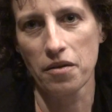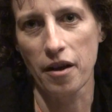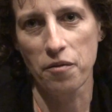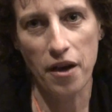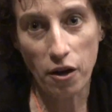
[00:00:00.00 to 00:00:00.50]

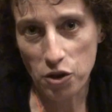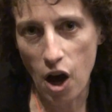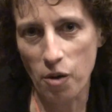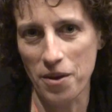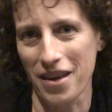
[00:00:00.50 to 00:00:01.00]
They'll
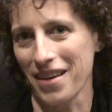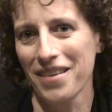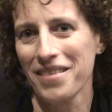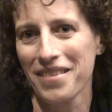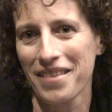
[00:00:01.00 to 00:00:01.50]
call
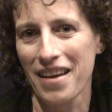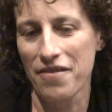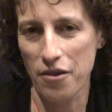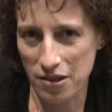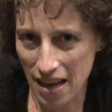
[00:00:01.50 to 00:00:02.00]
me
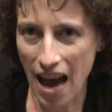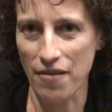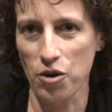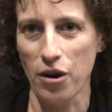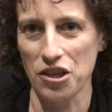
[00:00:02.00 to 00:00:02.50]
if they
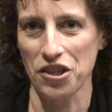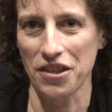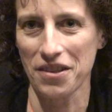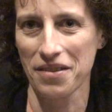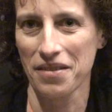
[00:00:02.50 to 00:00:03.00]
have a
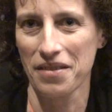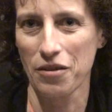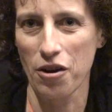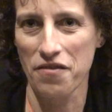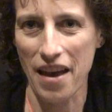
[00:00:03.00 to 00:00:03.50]
question
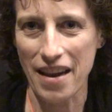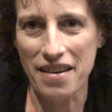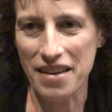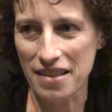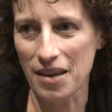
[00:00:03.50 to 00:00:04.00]
or if they
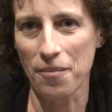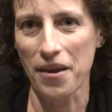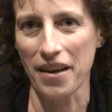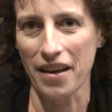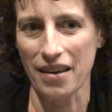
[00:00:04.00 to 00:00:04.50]
need
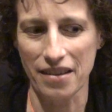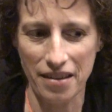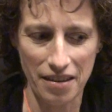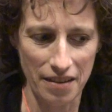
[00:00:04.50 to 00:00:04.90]
something, and